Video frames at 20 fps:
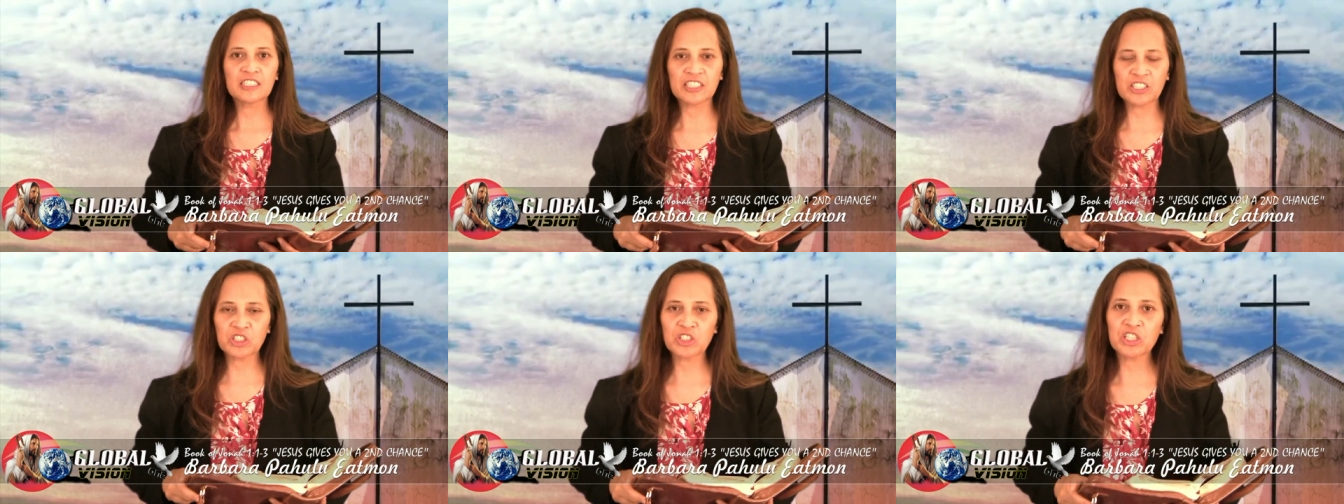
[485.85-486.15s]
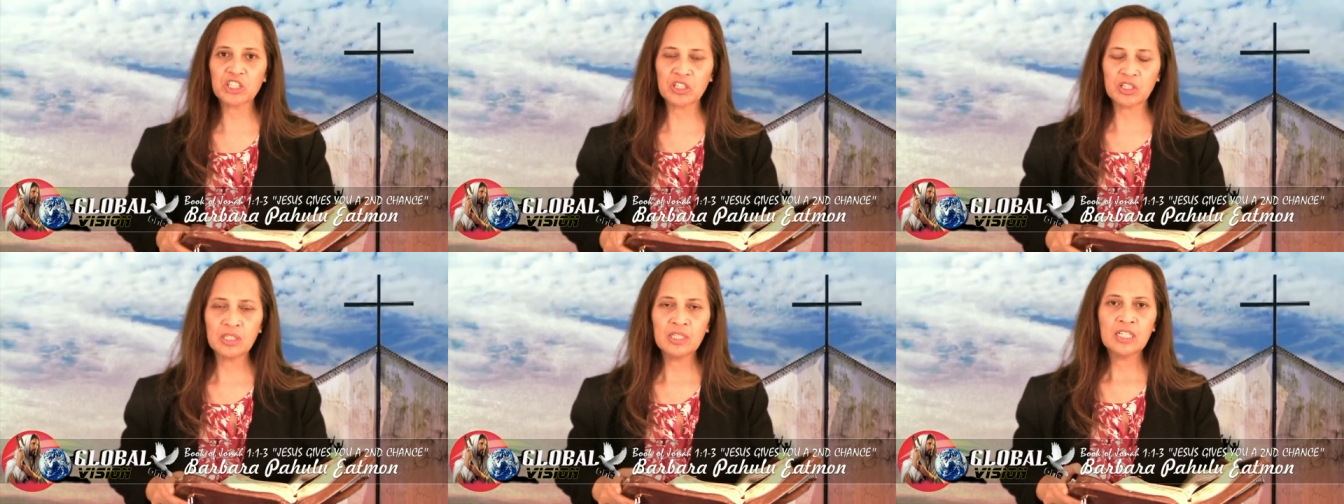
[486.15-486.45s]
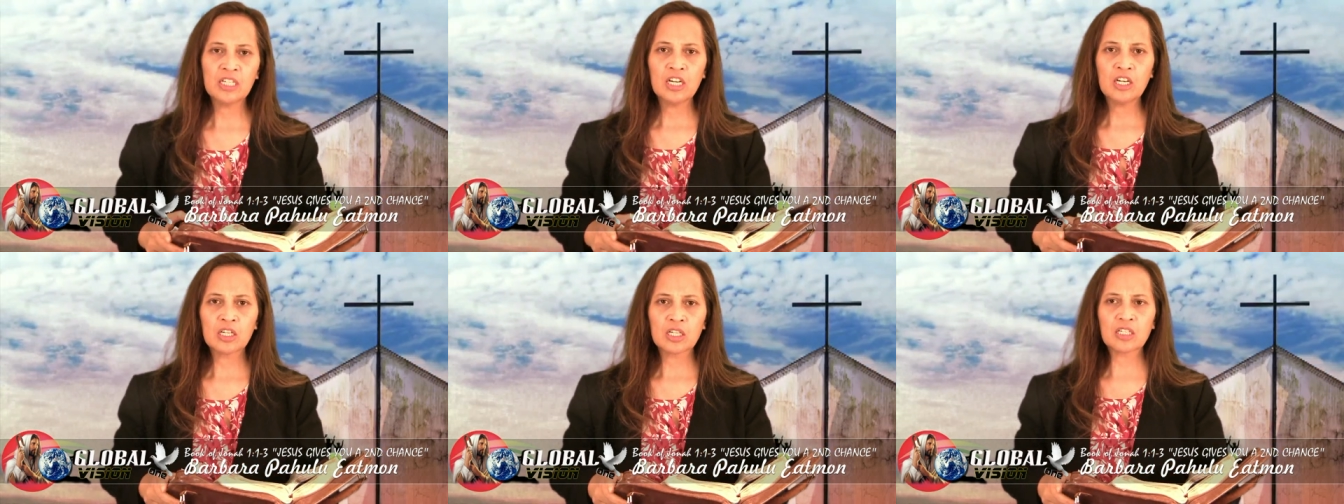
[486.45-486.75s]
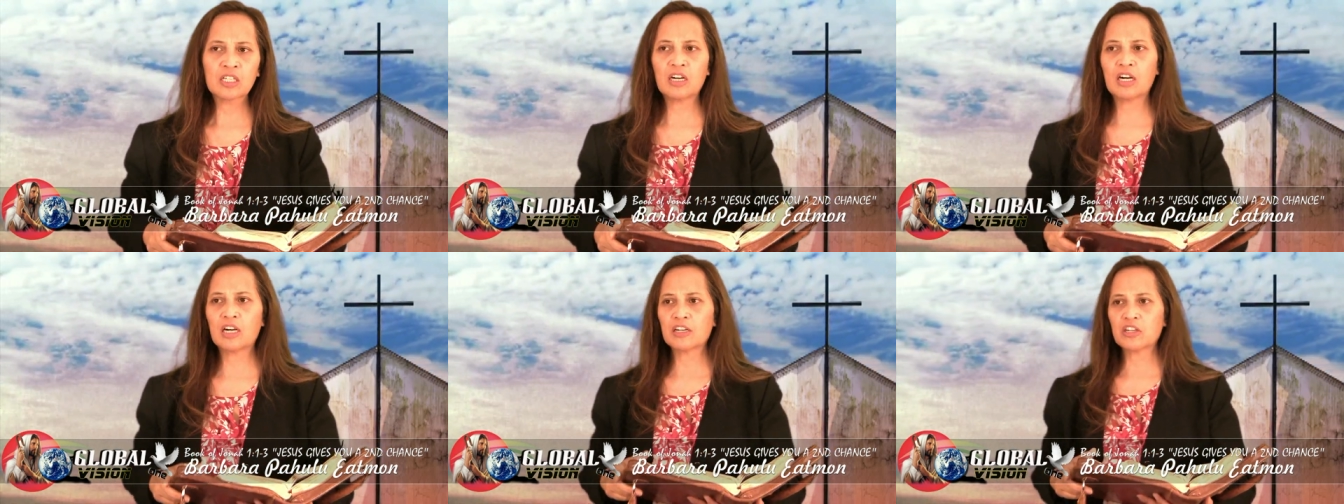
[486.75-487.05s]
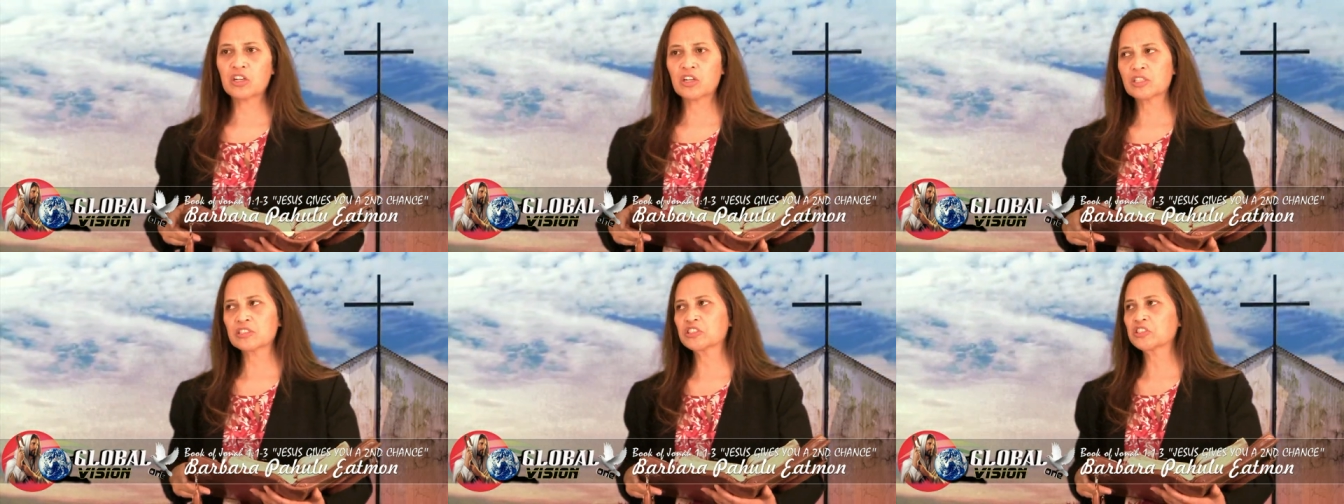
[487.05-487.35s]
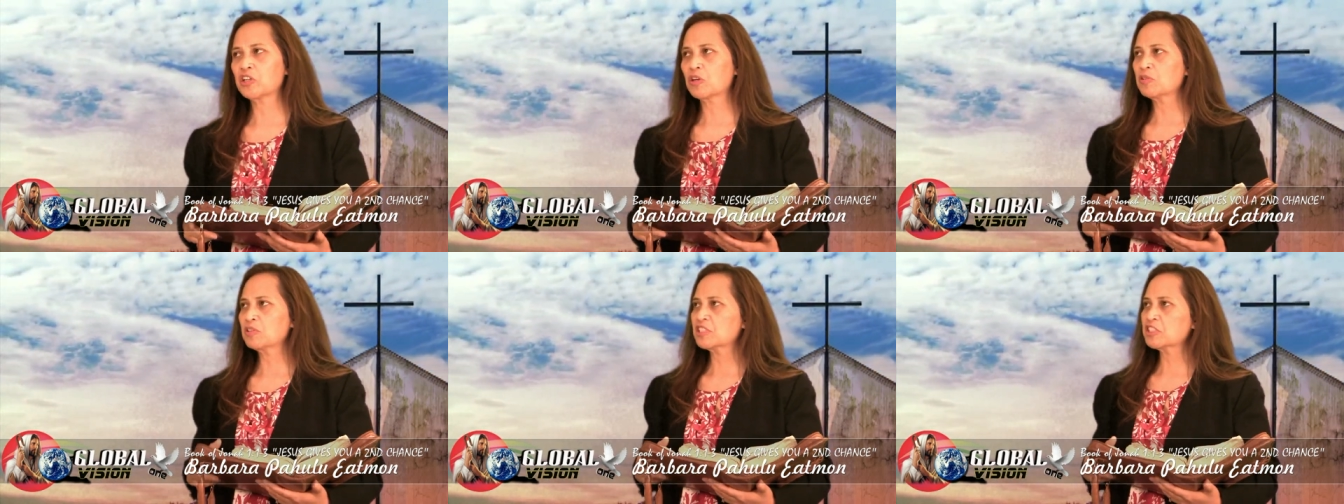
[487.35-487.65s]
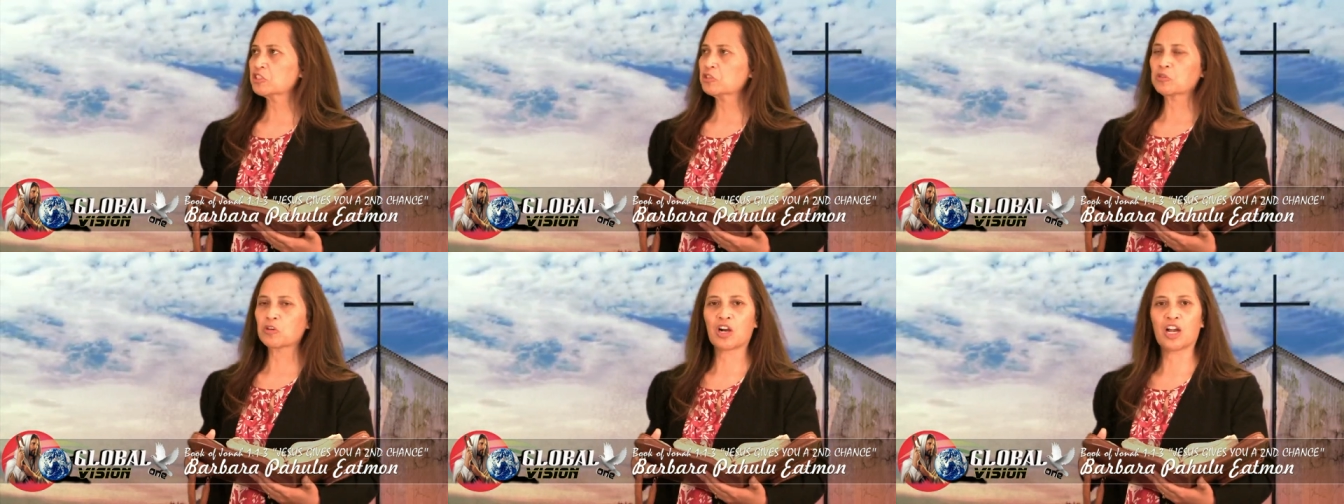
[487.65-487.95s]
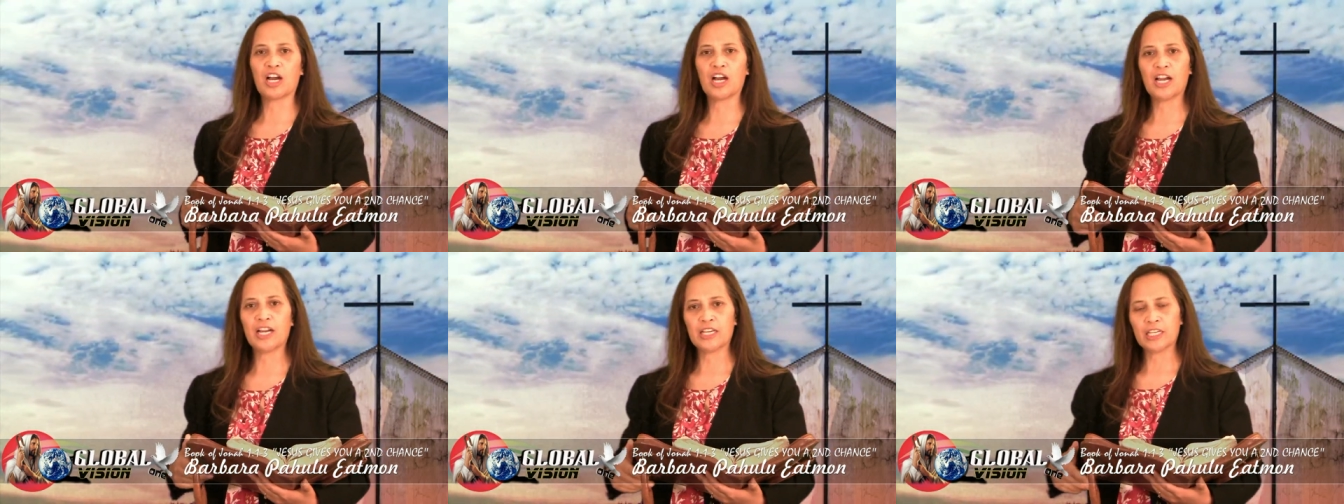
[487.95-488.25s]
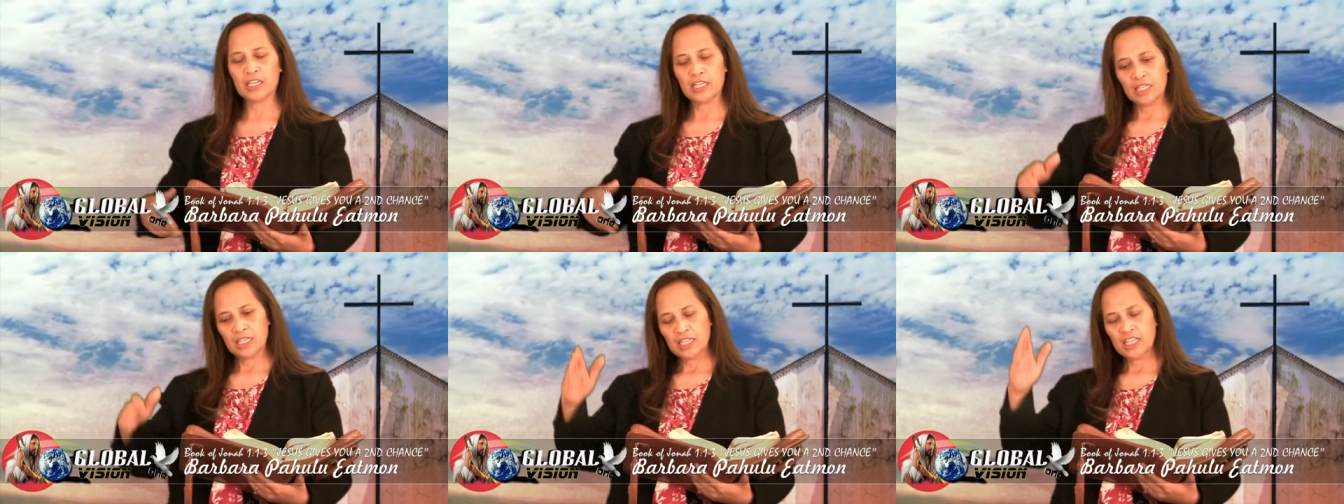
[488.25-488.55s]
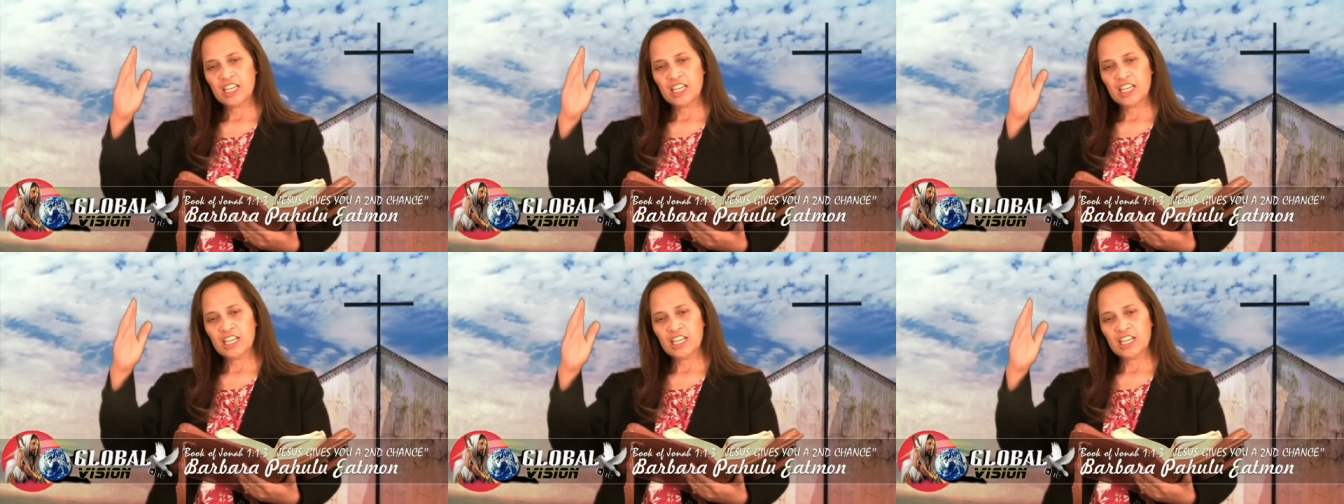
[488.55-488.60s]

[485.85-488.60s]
God, God heard Jonah's cry